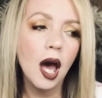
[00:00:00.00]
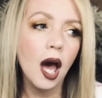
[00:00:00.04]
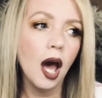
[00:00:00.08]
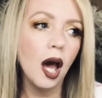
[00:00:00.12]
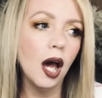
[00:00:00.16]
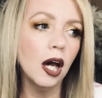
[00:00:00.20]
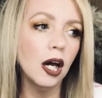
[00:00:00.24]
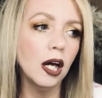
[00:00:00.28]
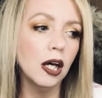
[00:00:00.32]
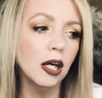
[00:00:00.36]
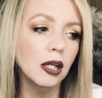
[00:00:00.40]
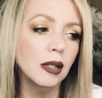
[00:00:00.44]

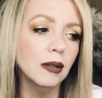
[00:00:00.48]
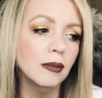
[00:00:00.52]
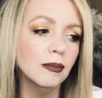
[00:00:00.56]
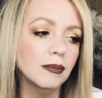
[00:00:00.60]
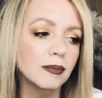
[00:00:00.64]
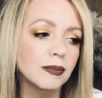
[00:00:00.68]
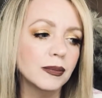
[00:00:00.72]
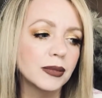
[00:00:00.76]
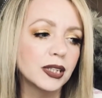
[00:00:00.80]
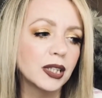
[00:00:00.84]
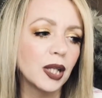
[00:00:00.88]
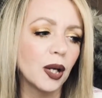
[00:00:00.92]

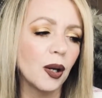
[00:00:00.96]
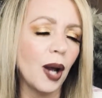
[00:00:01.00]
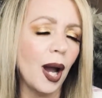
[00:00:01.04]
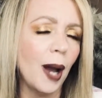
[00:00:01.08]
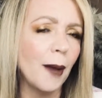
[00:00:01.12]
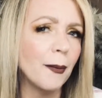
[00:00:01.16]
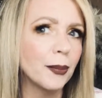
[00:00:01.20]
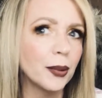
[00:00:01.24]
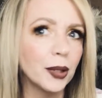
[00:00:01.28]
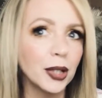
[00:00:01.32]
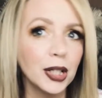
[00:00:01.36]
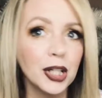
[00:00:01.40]
So
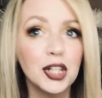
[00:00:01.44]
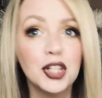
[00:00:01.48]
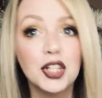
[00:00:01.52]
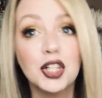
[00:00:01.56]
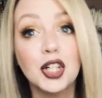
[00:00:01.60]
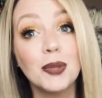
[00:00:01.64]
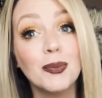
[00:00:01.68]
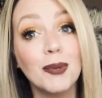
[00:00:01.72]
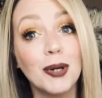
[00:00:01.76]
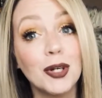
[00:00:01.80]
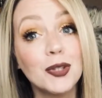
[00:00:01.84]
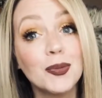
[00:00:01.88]
I'm pretty
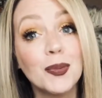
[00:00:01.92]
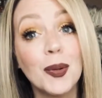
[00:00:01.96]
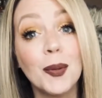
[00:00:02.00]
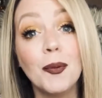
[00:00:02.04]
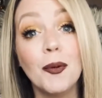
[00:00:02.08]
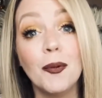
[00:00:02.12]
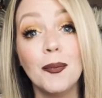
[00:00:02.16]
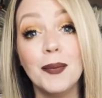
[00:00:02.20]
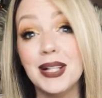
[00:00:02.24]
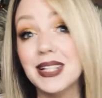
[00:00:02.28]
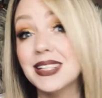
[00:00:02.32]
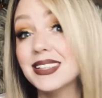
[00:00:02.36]
sure most
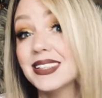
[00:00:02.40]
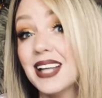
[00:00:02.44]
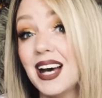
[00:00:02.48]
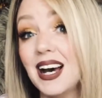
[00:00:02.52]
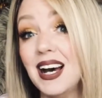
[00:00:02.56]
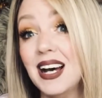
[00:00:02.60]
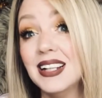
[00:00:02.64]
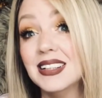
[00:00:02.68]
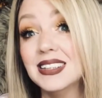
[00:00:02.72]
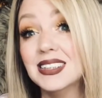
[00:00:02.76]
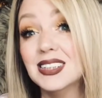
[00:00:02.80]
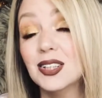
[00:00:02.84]
people missed
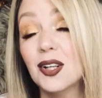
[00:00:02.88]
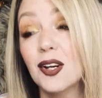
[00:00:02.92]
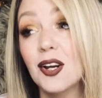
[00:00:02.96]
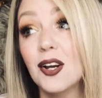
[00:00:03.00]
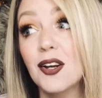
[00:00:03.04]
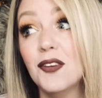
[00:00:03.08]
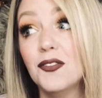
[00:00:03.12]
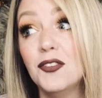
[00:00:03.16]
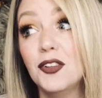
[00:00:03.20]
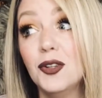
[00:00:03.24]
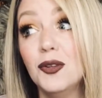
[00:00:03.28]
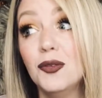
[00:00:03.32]
that. So
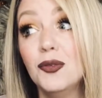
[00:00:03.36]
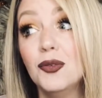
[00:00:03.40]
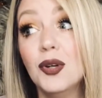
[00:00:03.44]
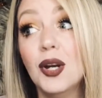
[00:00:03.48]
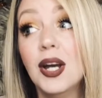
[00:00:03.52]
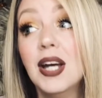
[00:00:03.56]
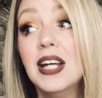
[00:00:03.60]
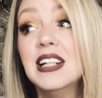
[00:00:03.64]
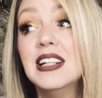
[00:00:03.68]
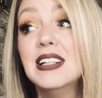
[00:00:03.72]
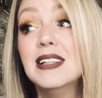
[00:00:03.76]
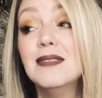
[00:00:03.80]
if you
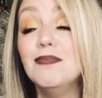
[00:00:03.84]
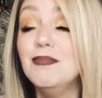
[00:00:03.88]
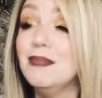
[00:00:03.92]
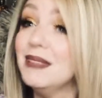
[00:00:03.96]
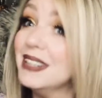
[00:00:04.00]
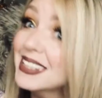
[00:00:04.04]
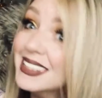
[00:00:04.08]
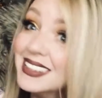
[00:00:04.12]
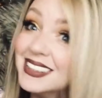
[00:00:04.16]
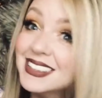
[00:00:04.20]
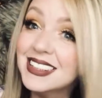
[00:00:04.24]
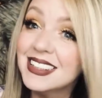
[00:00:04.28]

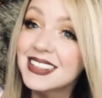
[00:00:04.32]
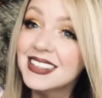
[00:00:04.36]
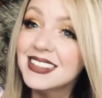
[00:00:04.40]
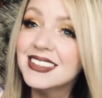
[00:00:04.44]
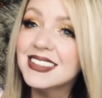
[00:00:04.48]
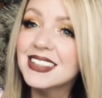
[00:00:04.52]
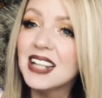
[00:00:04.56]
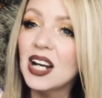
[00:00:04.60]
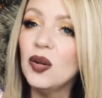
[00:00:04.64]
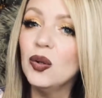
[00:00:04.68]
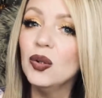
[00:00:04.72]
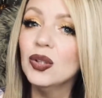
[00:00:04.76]
missed it,
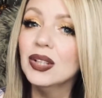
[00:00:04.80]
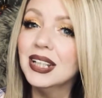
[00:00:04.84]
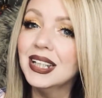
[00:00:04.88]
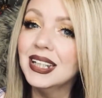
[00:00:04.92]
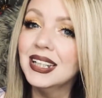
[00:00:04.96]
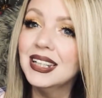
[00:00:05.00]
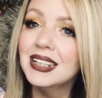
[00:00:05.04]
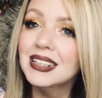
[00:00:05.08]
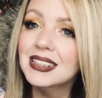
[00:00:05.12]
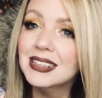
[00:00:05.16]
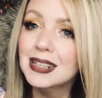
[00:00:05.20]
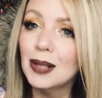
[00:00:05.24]
I will
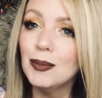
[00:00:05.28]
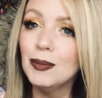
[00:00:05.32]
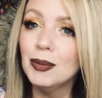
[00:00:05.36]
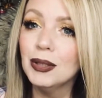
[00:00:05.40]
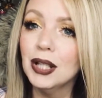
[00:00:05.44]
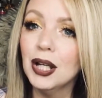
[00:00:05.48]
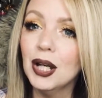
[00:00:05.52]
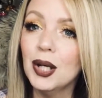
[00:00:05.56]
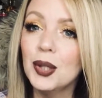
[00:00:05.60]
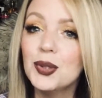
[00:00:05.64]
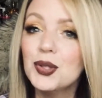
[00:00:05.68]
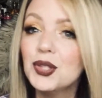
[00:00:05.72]
link it down
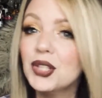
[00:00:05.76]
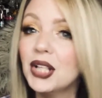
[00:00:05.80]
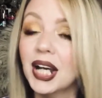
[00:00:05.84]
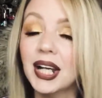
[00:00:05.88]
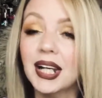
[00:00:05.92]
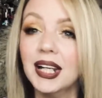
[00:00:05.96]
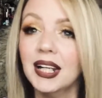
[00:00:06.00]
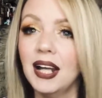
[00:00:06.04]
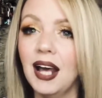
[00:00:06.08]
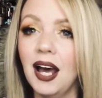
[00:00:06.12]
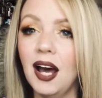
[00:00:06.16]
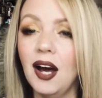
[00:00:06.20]
below.
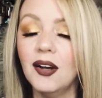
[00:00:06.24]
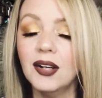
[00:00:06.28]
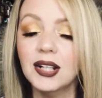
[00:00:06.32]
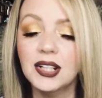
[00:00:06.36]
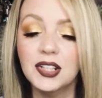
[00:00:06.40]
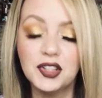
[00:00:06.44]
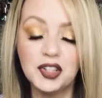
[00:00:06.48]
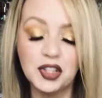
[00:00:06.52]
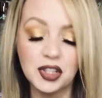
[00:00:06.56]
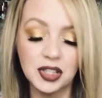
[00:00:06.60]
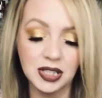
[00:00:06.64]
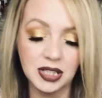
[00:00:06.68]
Check it out.
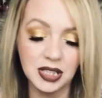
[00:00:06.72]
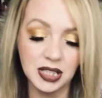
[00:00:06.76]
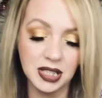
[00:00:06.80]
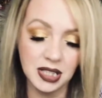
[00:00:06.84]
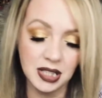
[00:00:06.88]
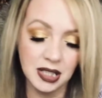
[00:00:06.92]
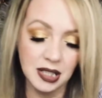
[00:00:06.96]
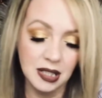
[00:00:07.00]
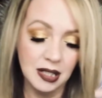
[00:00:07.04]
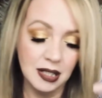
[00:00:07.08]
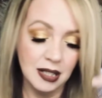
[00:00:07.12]
It's just